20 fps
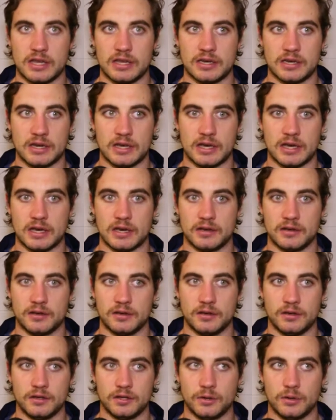And
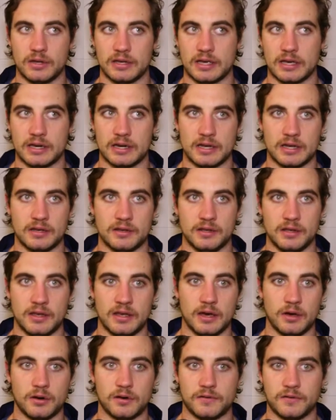you know, he kind of
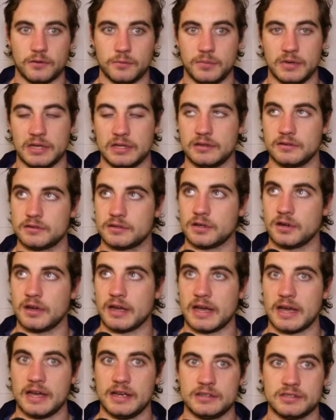held it for a bit and saw
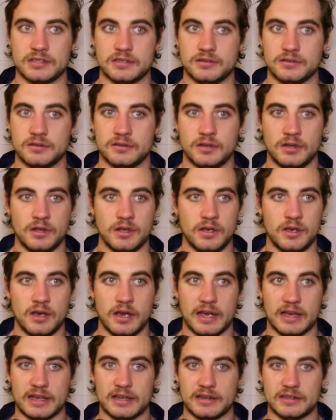Ash, and
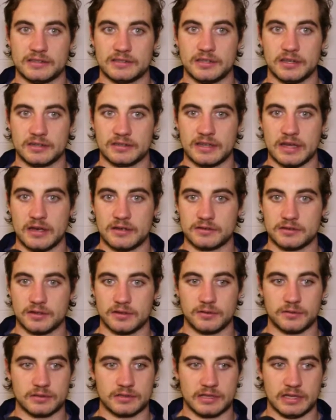I kind of snuck down, saw
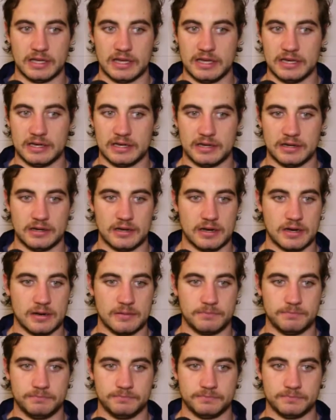there was a lane,
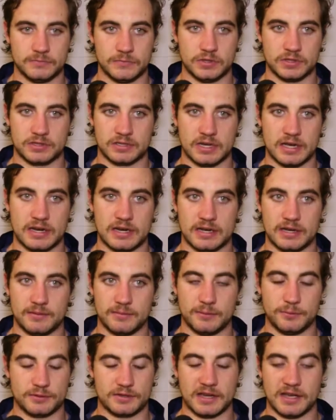and just kind of,
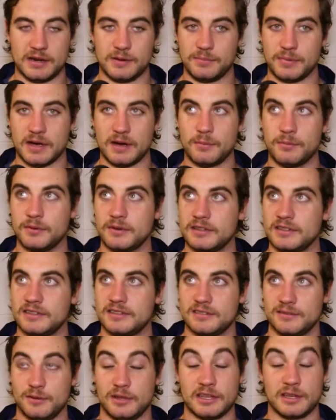it was kind of
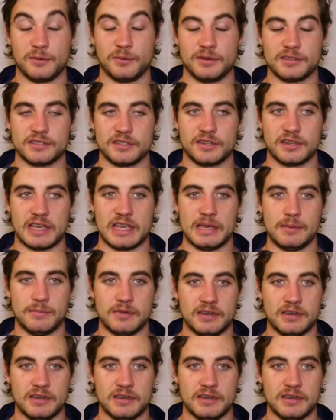bobbling like it was all game.